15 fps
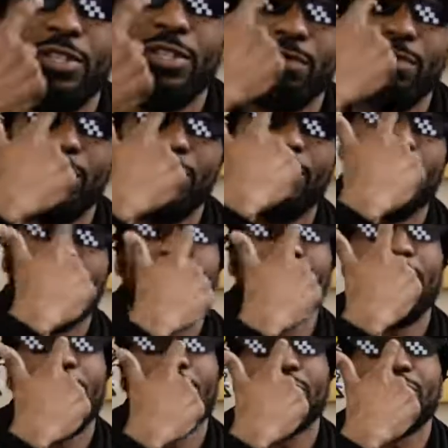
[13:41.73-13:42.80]
the whole
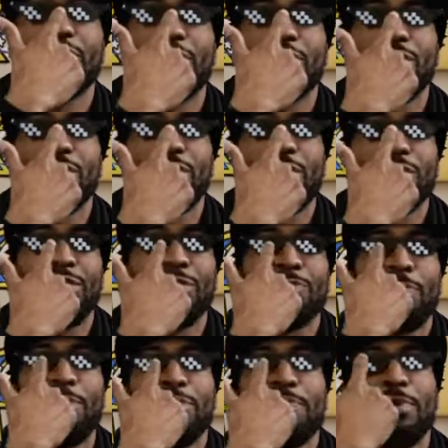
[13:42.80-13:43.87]
shades and shit. So this is
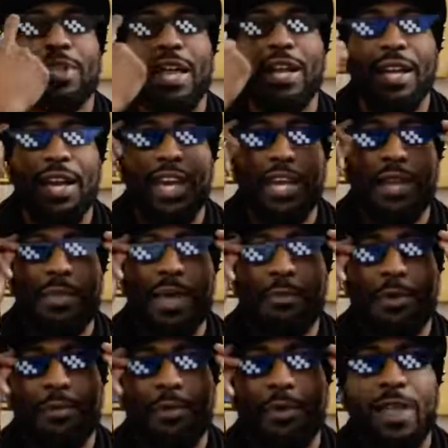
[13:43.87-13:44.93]
supposed to be like an anime
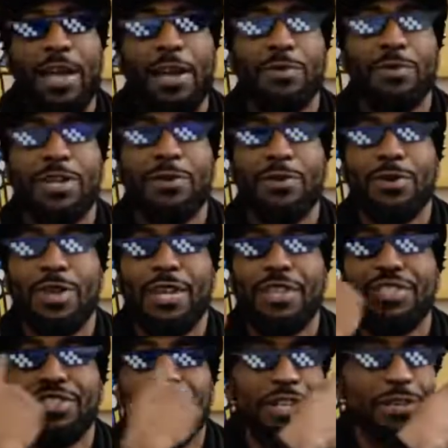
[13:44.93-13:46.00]
moment, like when they're going like
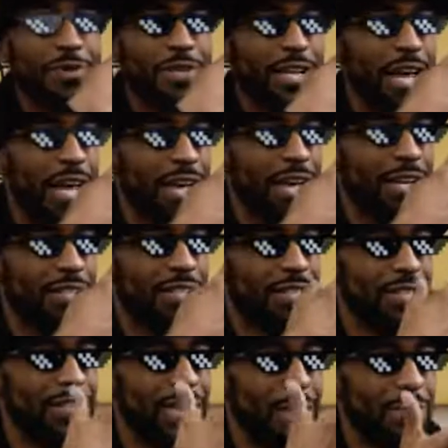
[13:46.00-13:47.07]
shing with the eyes. Is
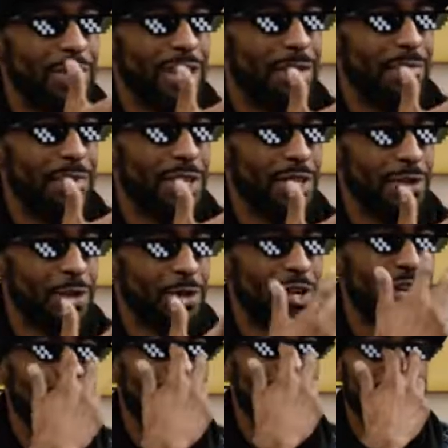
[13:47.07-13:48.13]
that what that means, or
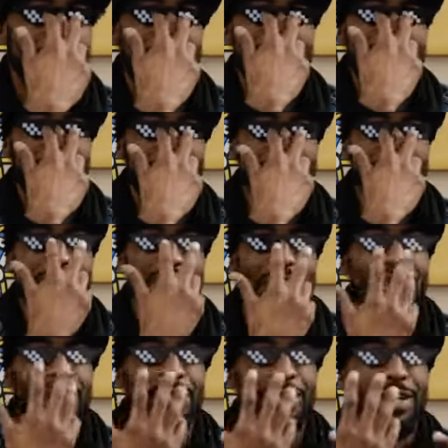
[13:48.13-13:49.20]
is it just?
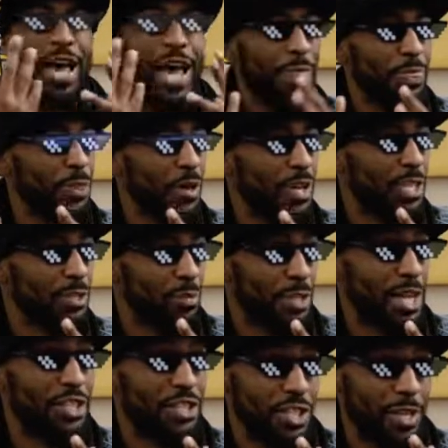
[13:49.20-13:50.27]
I thought that's what that
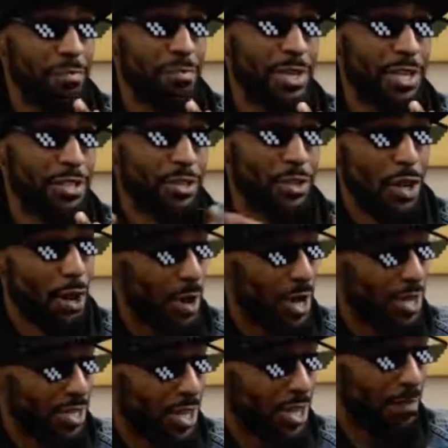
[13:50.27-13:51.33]
shit means. Do y'all watch
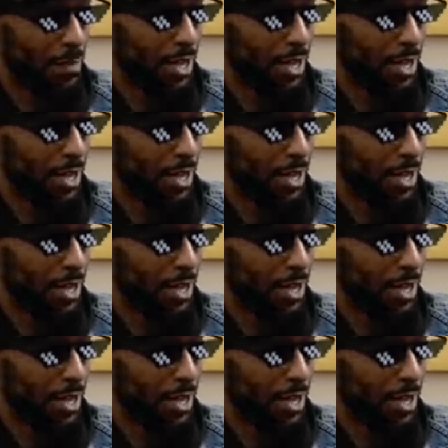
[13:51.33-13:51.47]
anime?